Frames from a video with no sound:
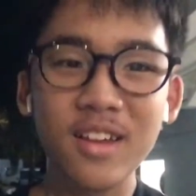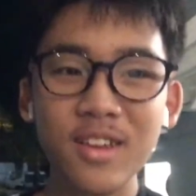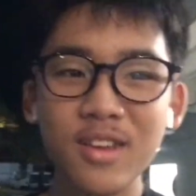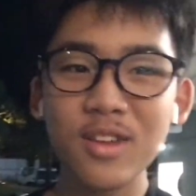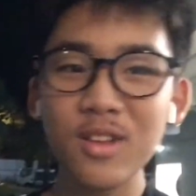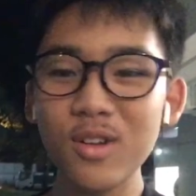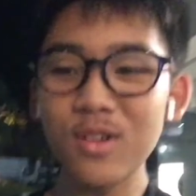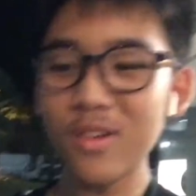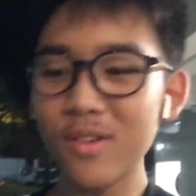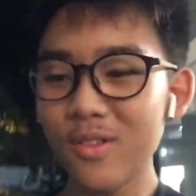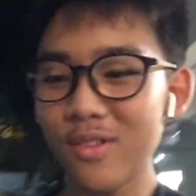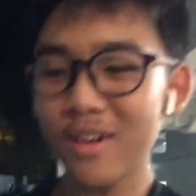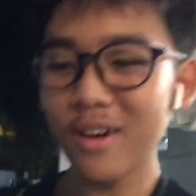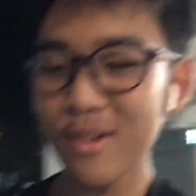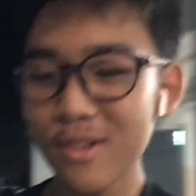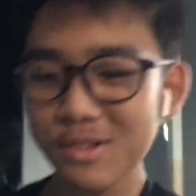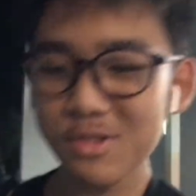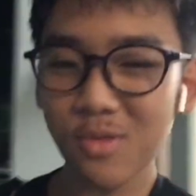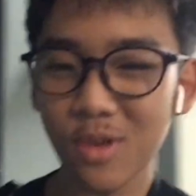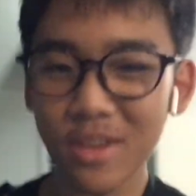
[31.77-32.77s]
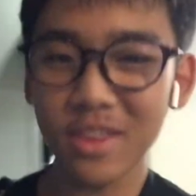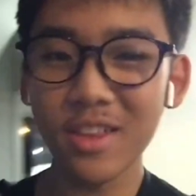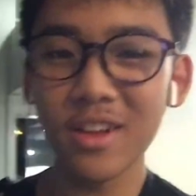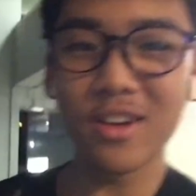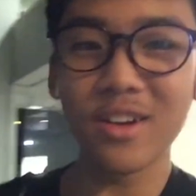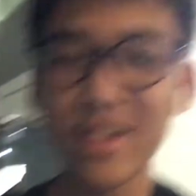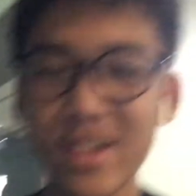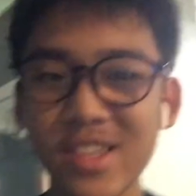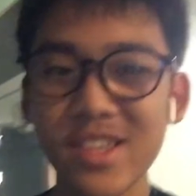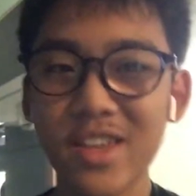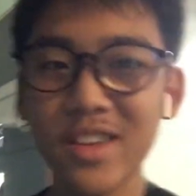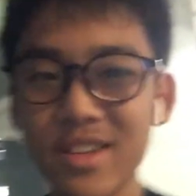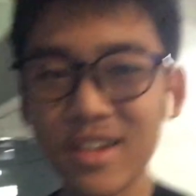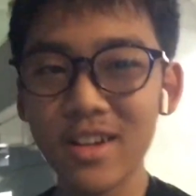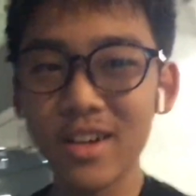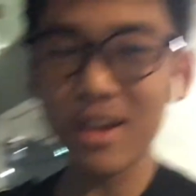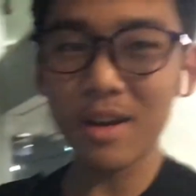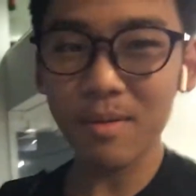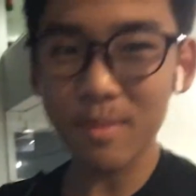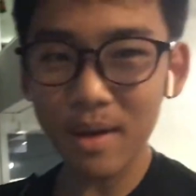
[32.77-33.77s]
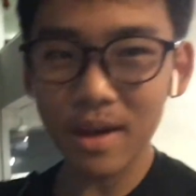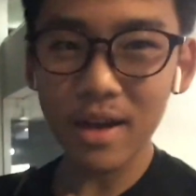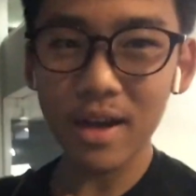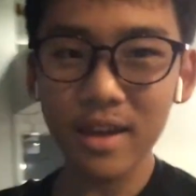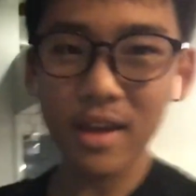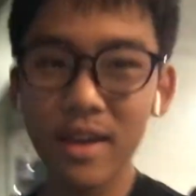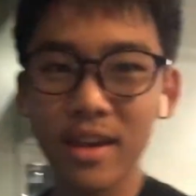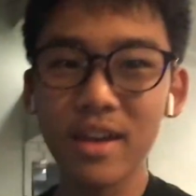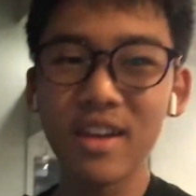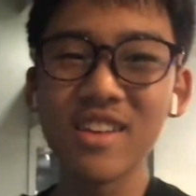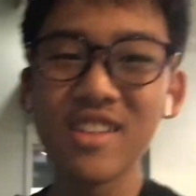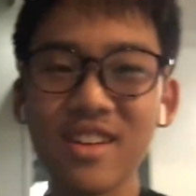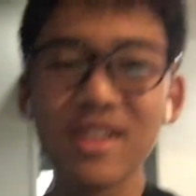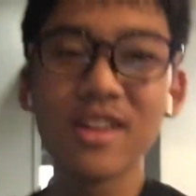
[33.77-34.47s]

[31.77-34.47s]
you know what I always wonder, right? I